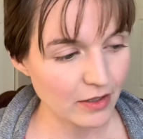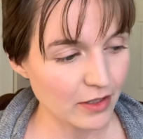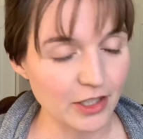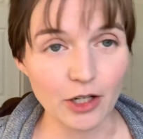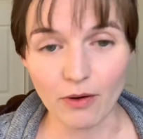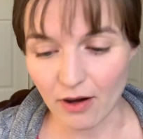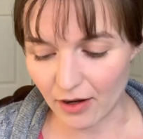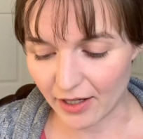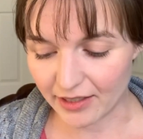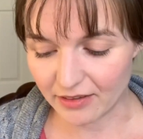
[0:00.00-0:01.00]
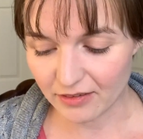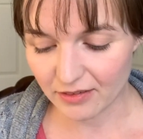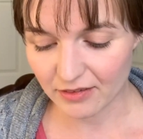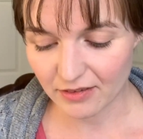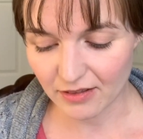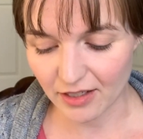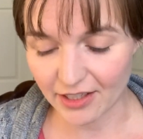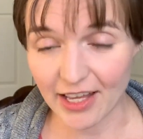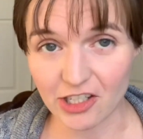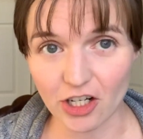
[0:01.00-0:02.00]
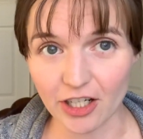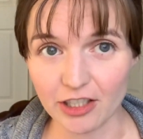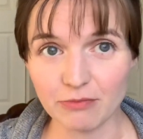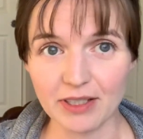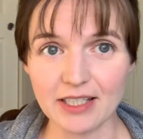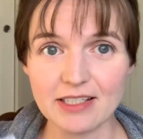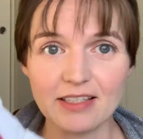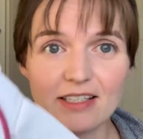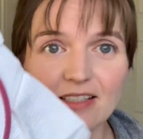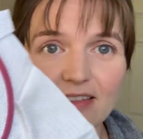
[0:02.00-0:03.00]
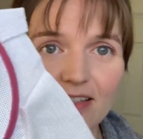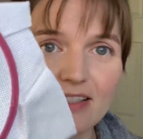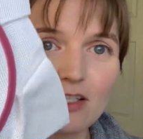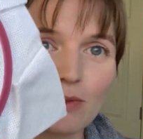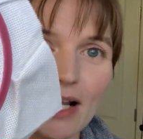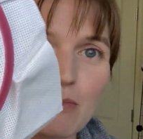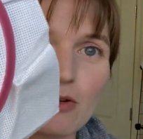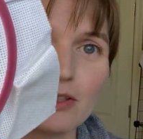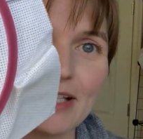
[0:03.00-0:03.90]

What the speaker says: on that chart, because this is what I pulled